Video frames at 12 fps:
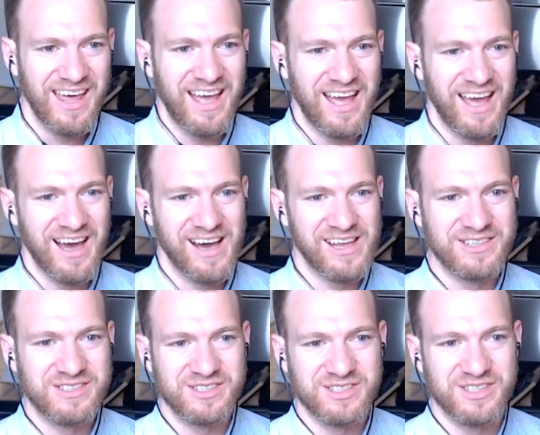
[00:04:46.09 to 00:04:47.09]

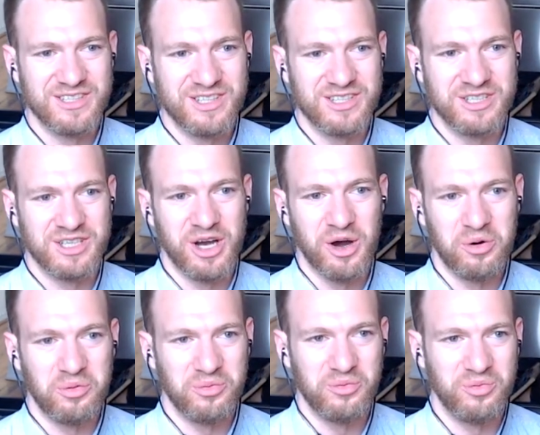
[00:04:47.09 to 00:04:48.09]
And,
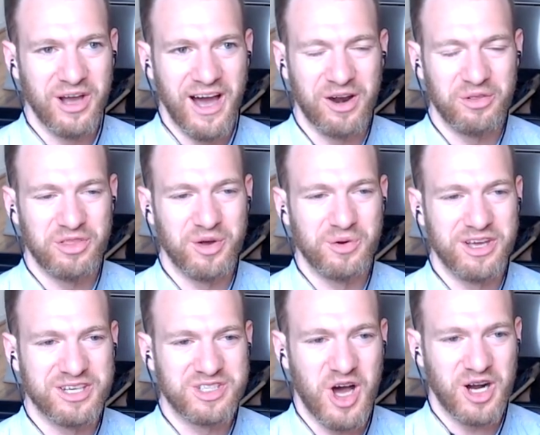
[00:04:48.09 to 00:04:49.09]
I don't think we
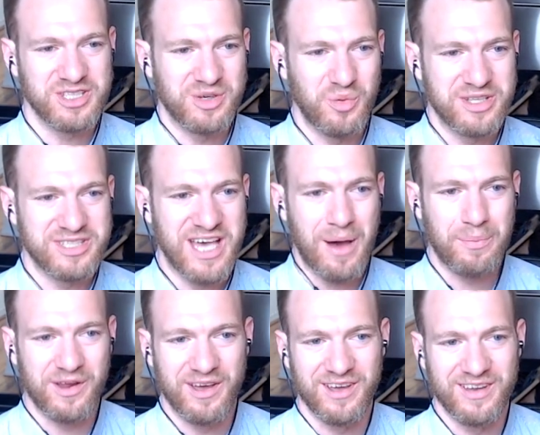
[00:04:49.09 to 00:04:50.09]
can talk to what's
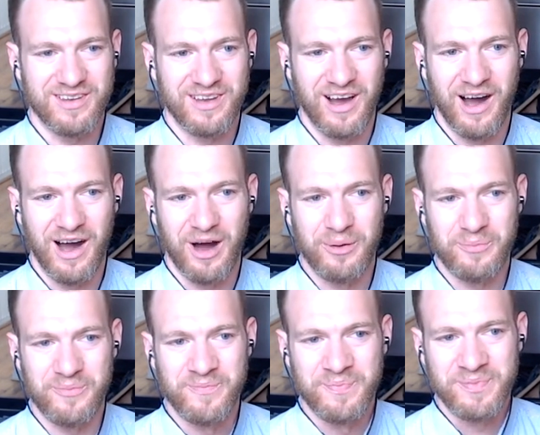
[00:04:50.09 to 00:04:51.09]
happening in, the